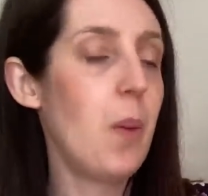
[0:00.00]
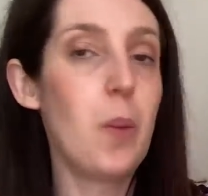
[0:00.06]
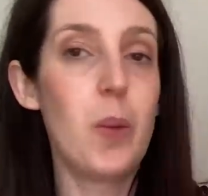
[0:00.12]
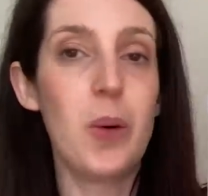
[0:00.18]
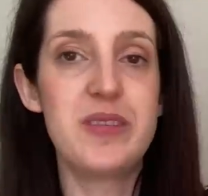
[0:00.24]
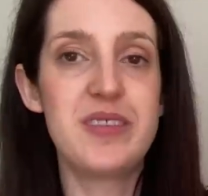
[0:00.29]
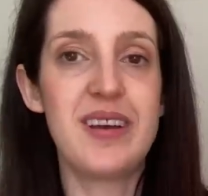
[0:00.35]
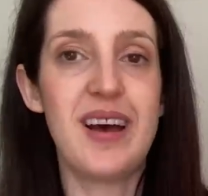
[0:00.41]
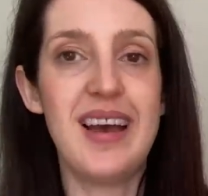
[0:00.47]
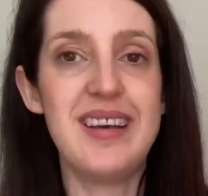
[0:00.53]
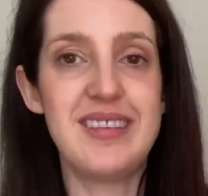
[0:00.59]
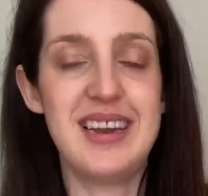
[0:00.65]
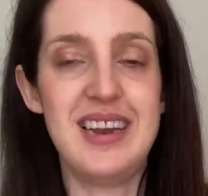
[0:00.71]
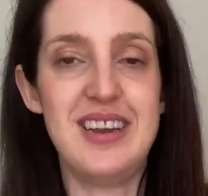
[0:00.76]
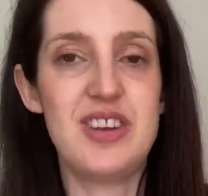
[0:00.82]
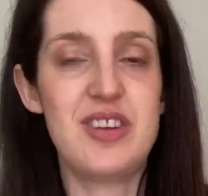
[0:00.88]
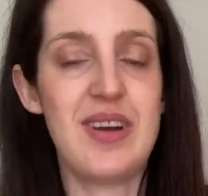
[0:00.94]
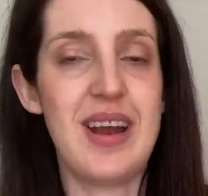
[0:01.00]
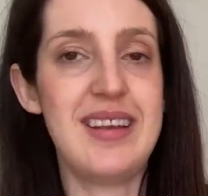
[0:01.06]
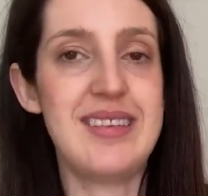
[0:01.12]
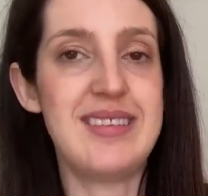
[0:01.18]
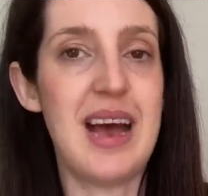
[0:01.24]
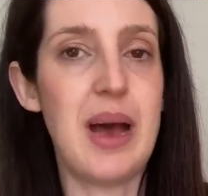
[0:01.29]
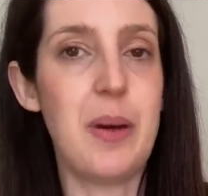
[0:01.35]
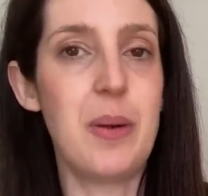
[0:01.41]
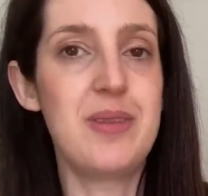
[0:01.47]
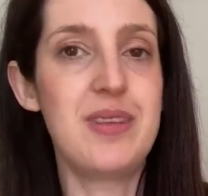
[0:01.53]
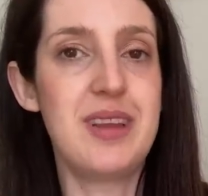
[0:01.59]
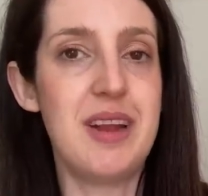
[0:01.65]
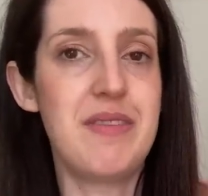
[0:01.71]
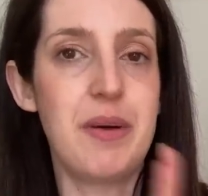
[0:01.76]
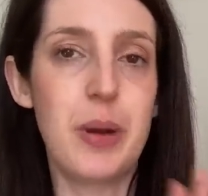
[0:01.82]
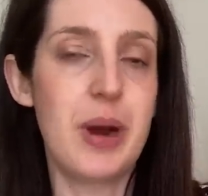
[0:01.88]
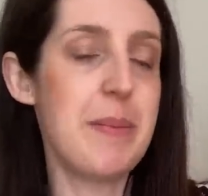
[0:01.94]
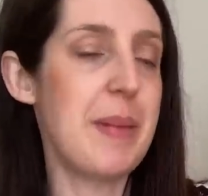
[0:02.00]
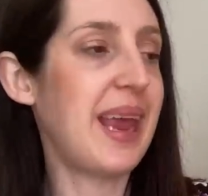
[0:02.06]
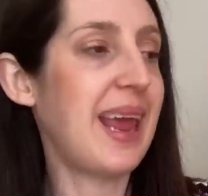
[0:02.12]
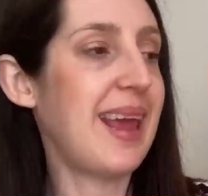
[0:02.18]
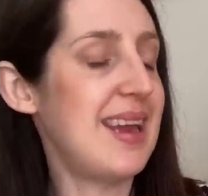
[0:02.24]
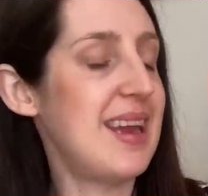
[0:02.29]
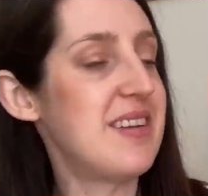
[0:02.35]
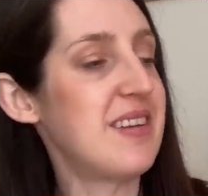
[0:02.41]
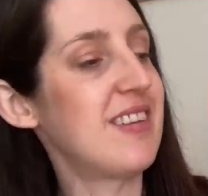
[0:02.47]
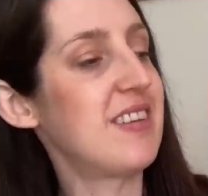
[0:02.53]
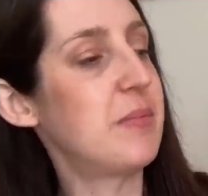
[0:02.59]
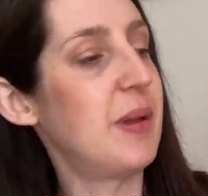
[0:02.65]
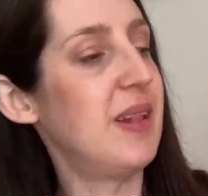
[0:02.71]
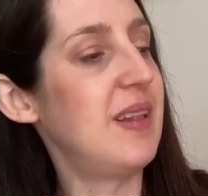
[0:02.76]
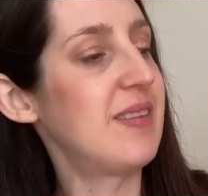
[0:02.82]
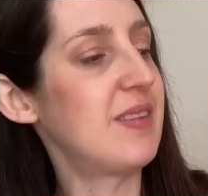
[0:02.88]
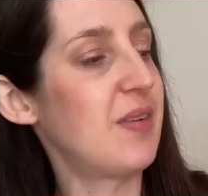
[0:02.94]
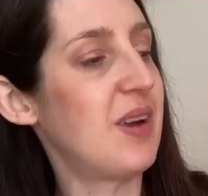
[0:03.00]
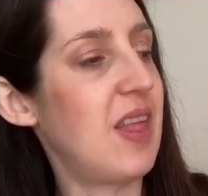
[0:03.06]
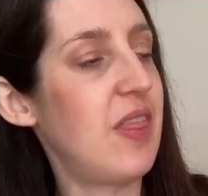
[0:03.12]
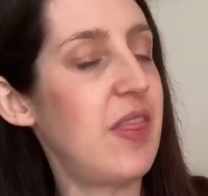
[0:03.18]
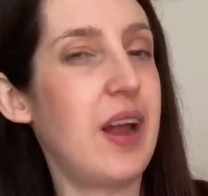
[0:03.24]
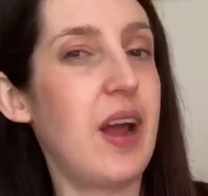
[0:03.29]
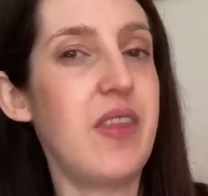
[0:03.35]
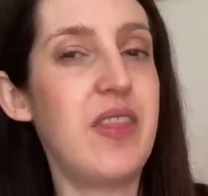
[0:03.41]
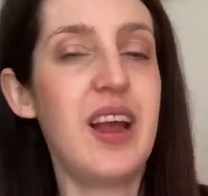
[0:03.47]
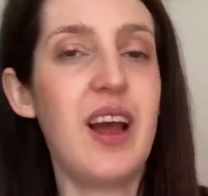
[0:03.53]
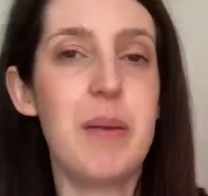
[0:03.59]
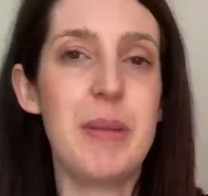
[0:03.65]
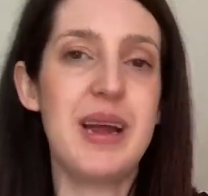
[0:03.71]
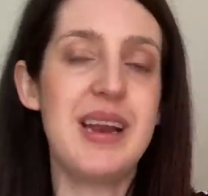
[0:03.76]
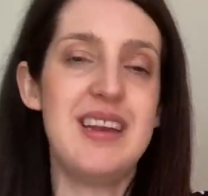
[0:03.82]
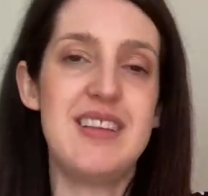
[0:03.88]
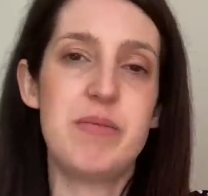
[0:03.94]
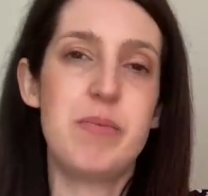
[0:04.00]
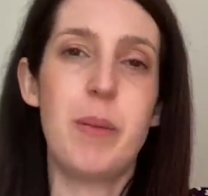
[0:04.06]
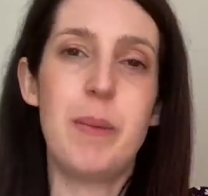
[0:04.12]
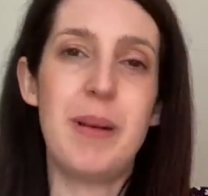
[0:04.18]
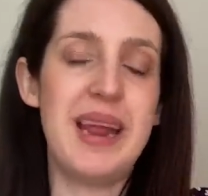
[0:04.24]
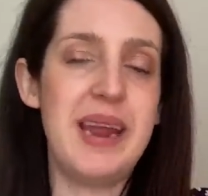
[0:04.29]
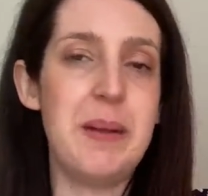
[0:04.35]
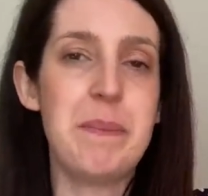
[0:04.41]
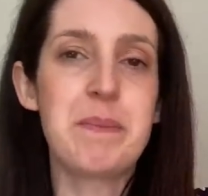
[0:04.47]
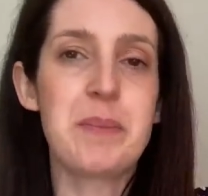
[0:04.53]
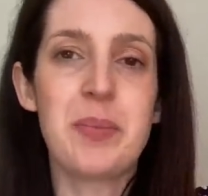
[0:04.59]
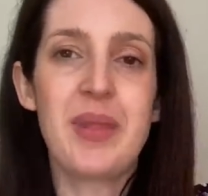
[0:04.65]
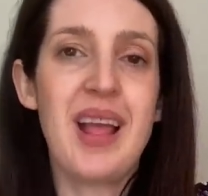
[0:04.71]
what size I need to trace out and if I want to make any adjustments or anything I think I might need to probably